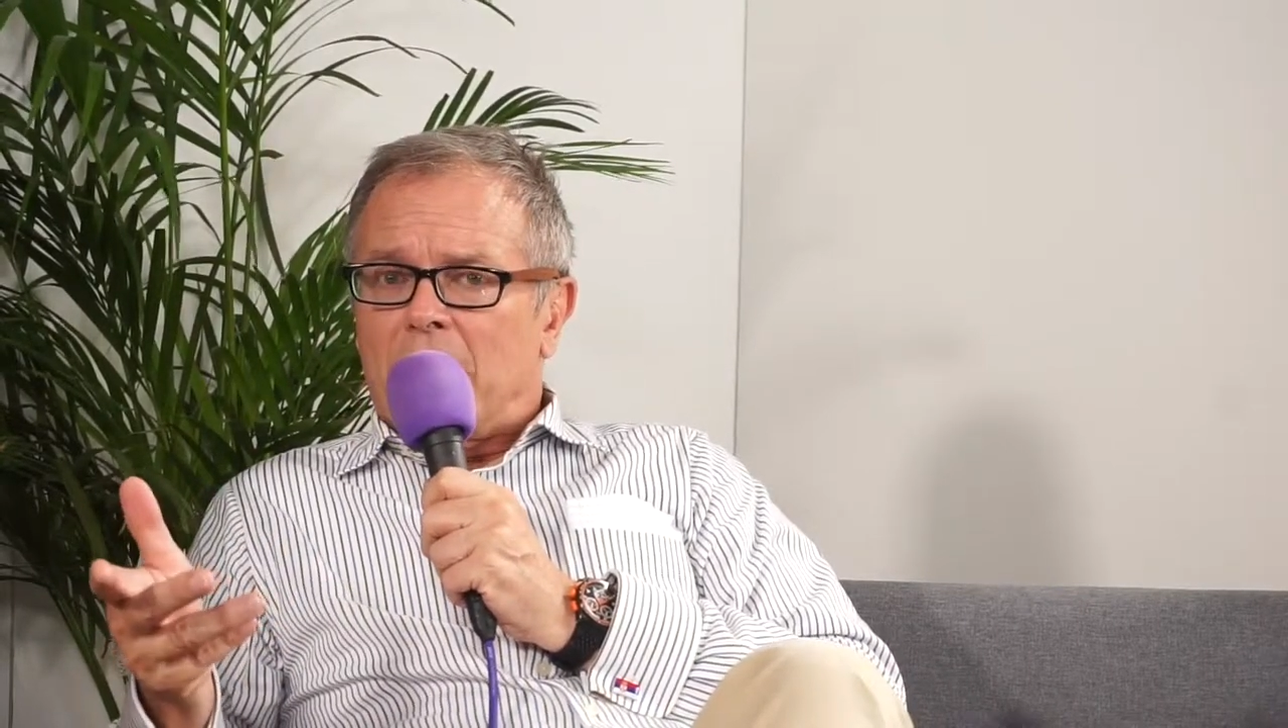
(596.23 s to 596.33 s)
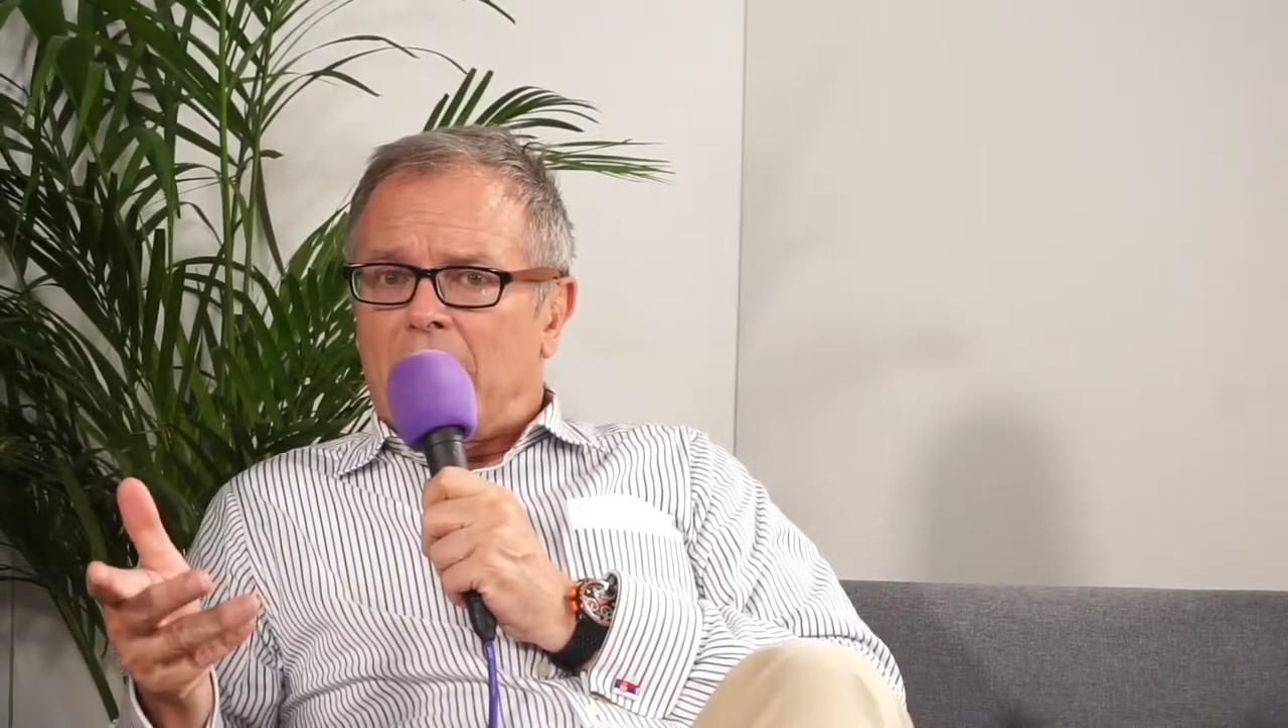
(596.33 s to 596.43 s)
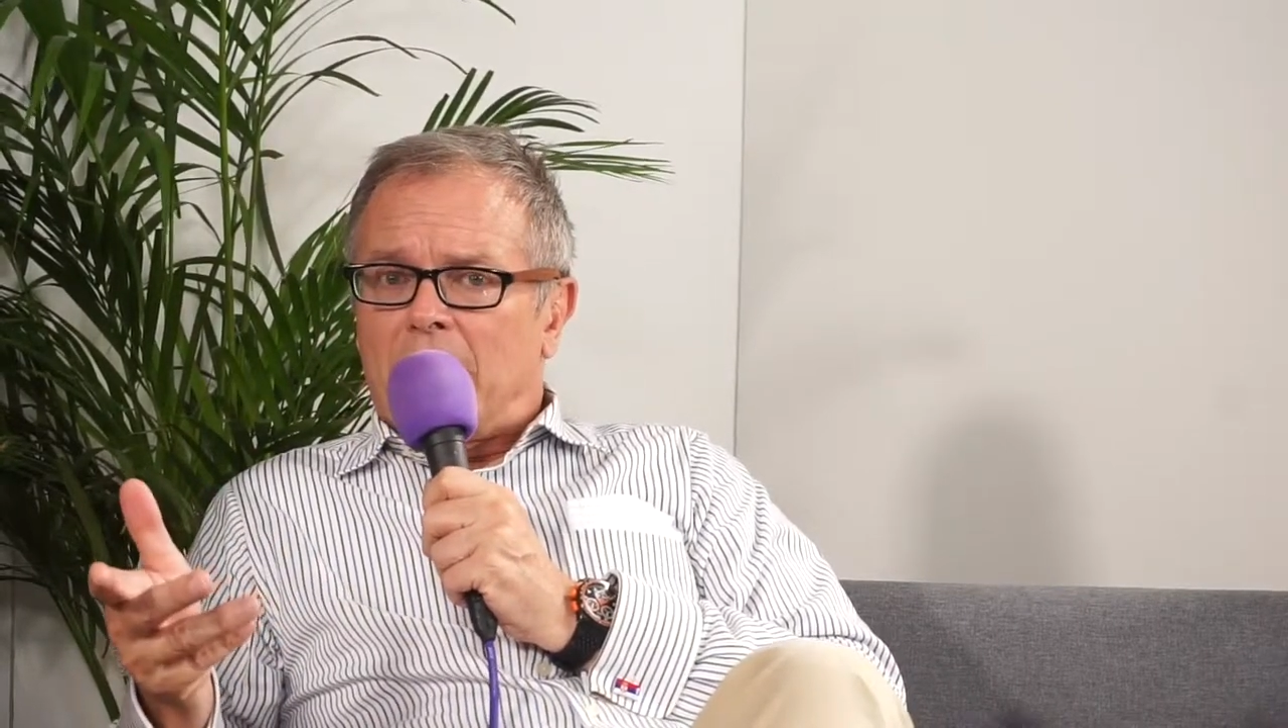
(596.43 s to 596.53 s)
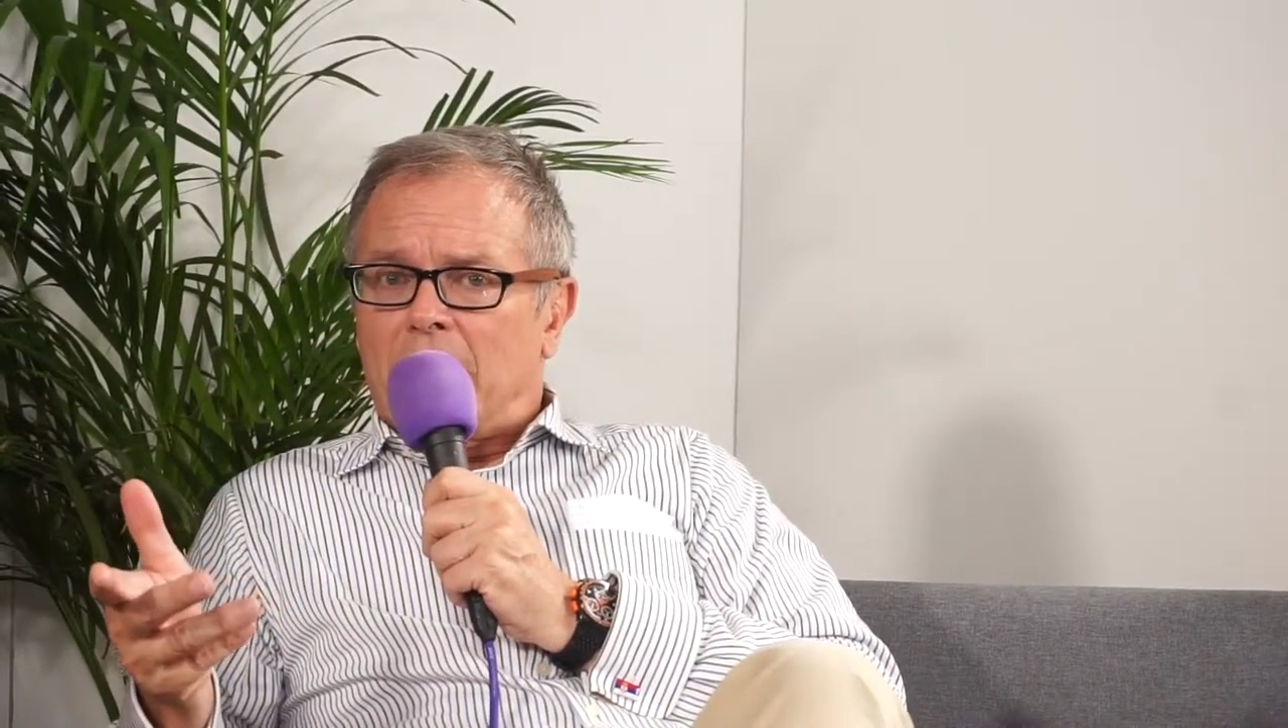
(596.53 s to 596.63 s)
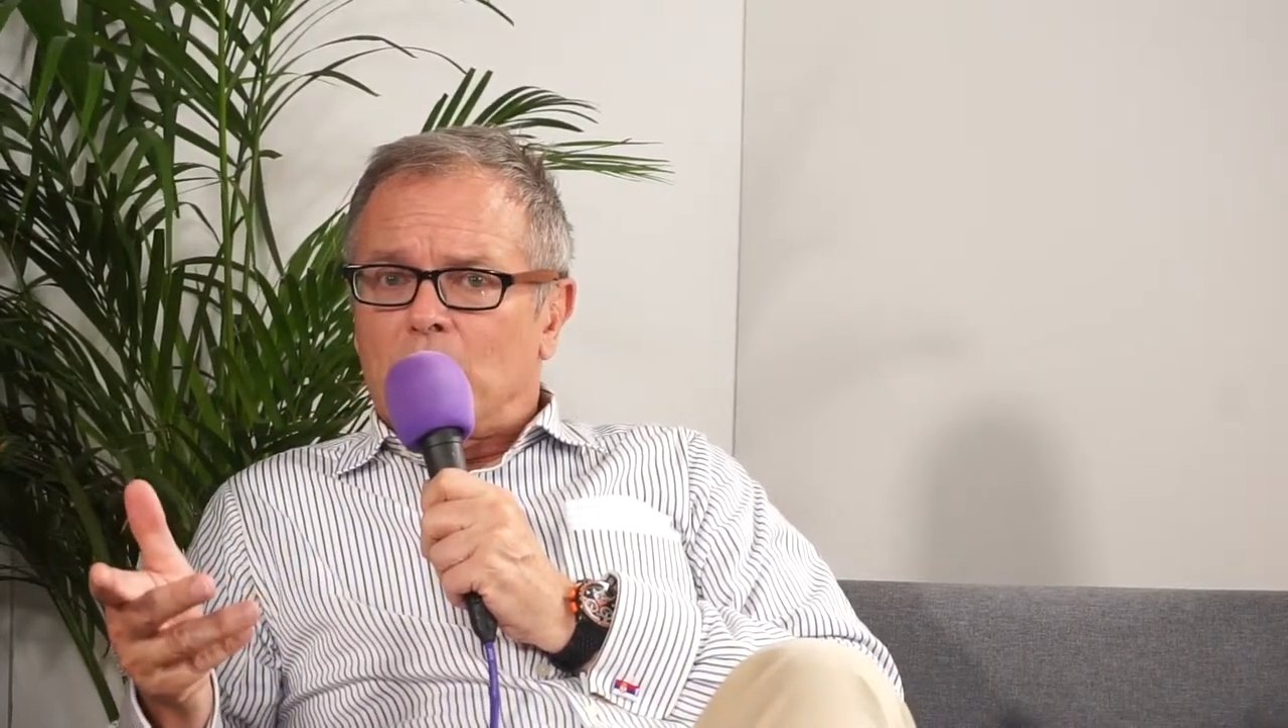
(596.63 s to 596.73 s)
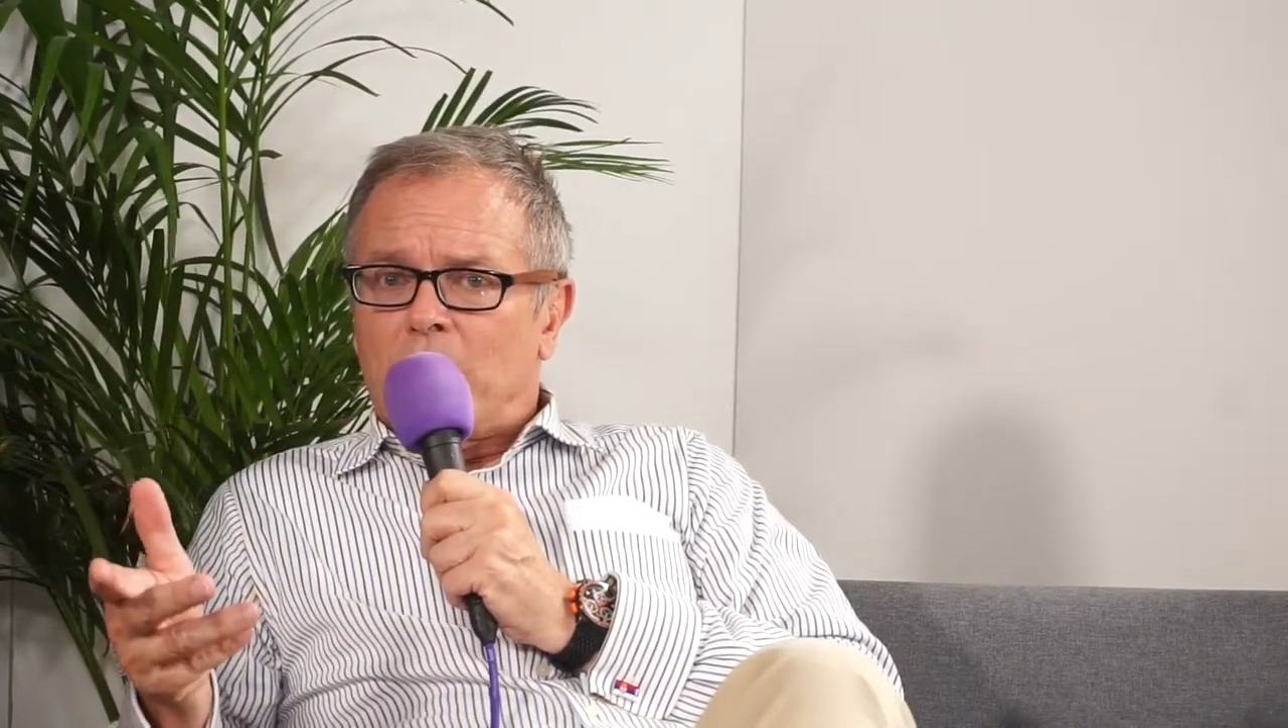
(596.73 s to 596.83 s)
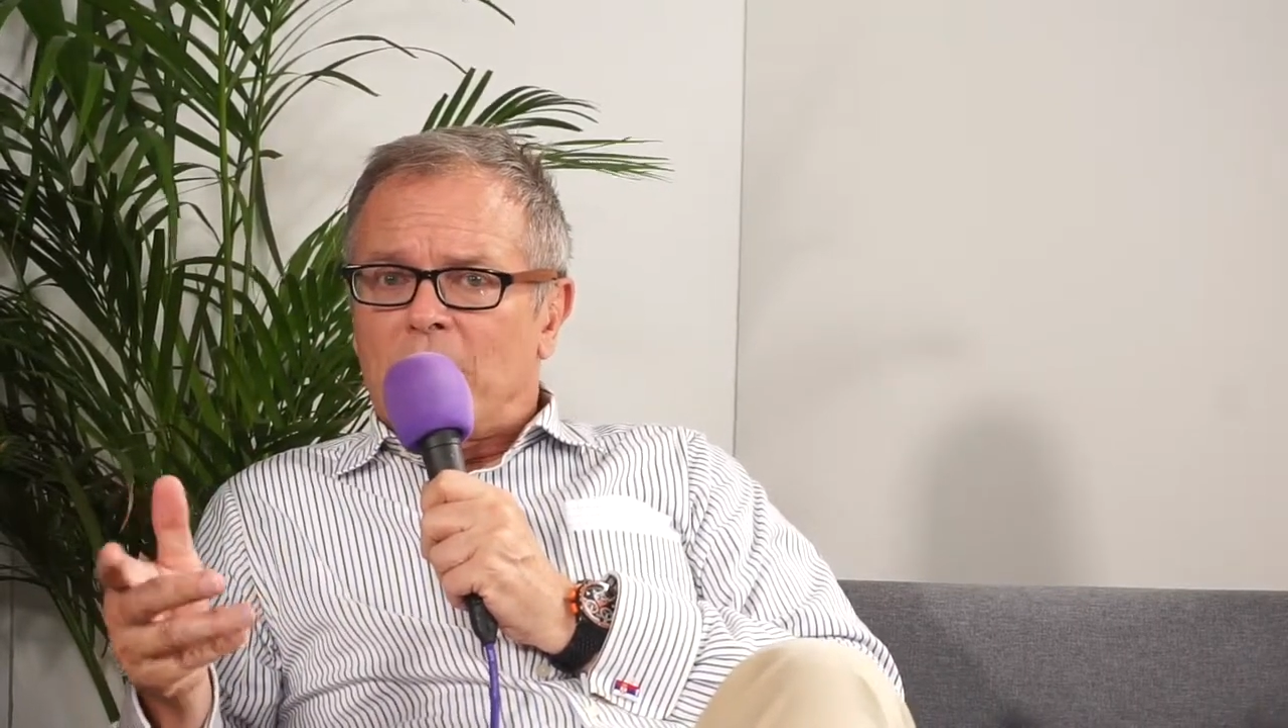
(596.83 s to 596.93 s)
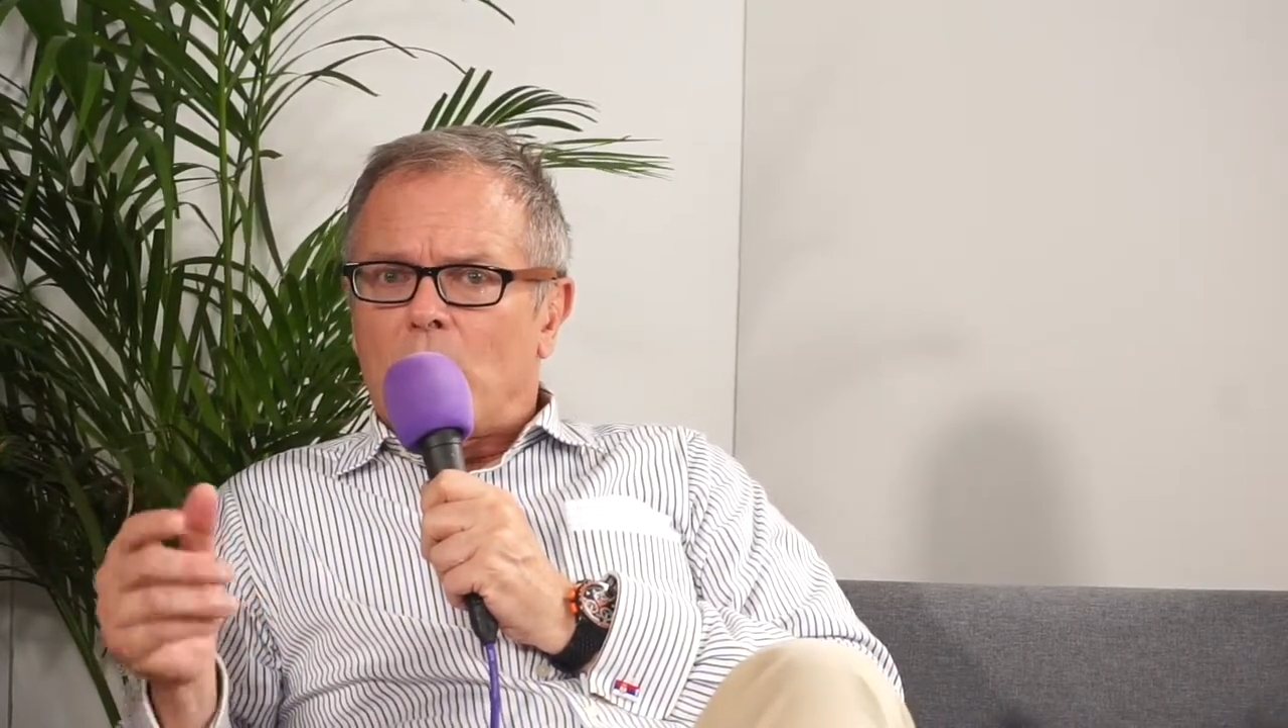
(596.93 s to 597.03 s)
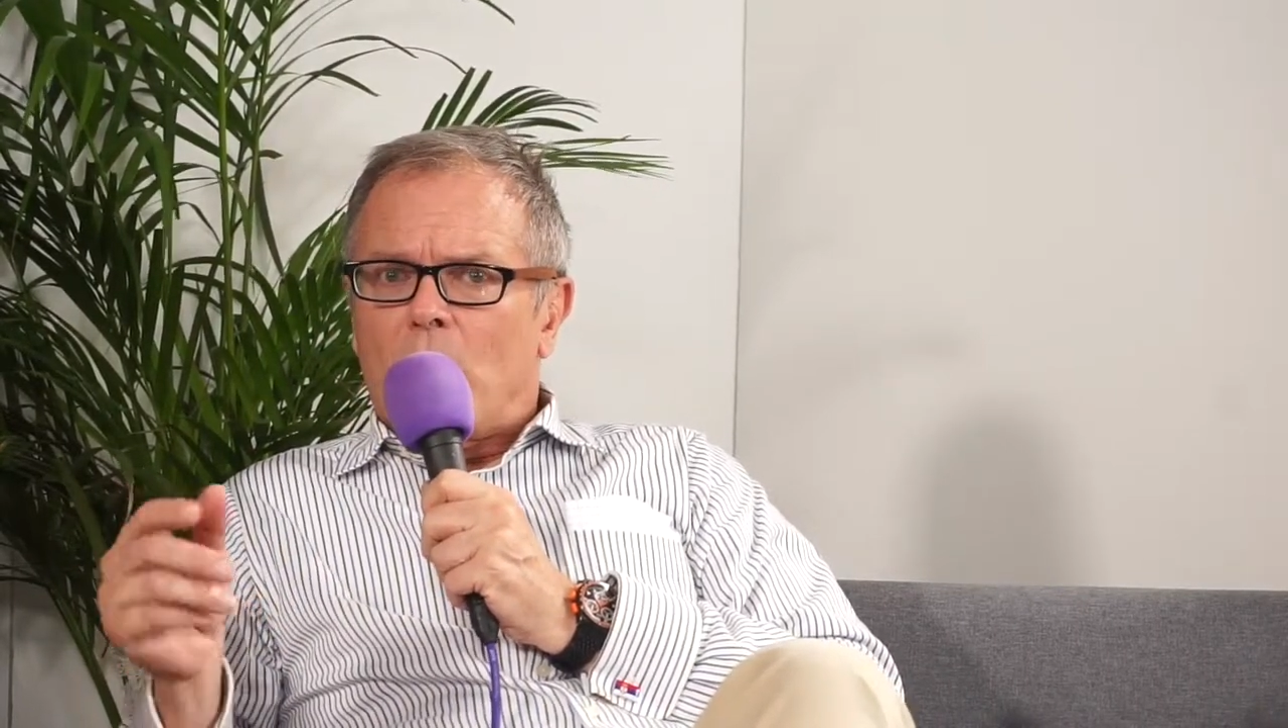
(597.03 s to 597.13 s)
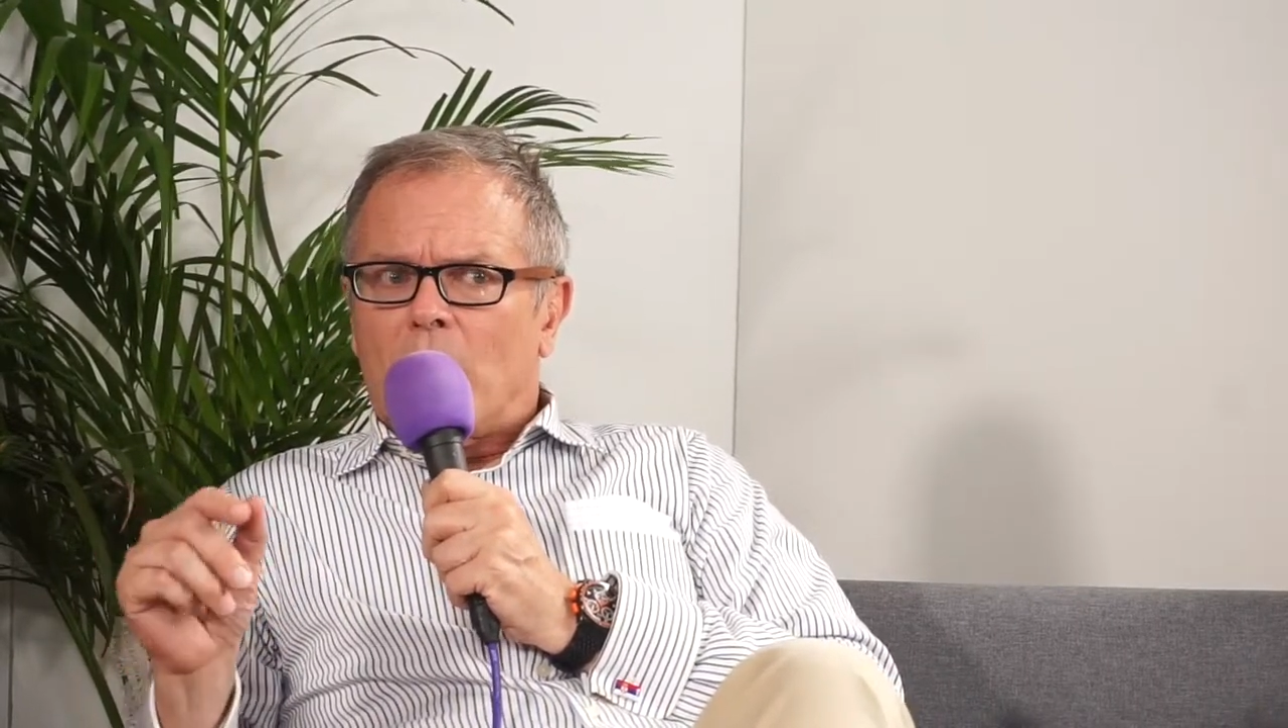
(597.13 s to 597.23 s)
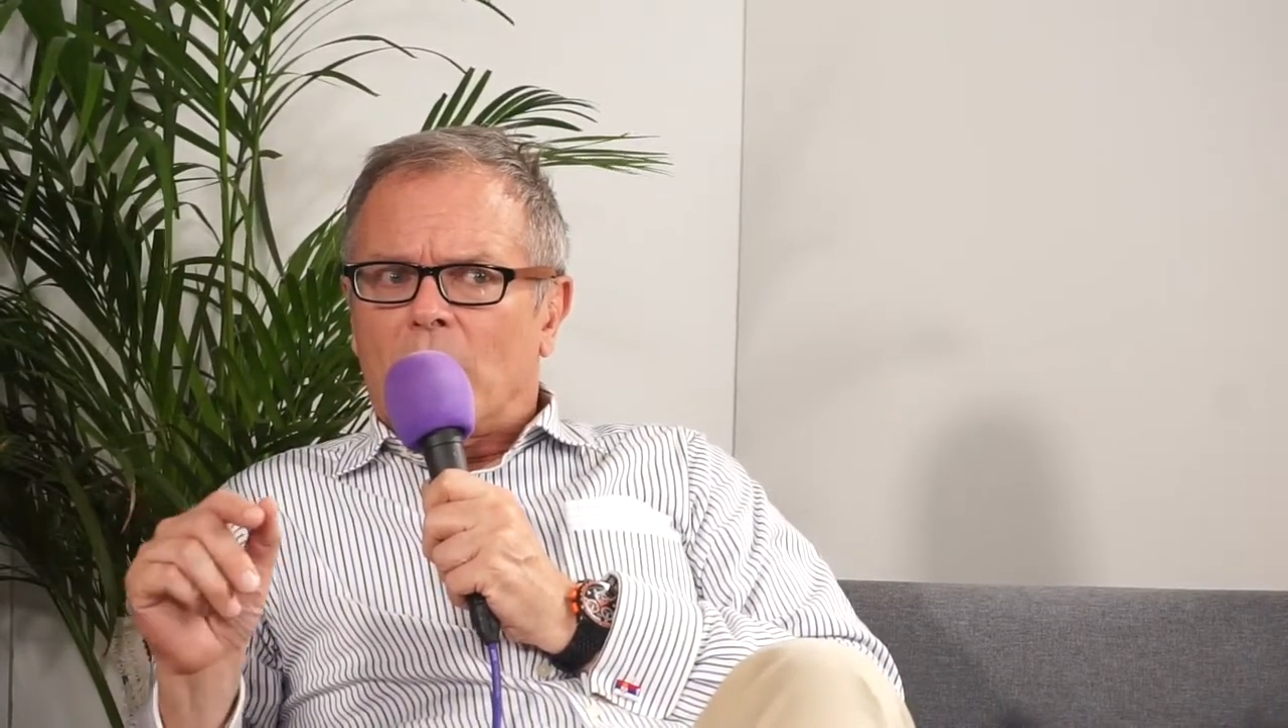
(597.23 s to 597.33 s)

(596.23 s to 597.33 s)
And when they work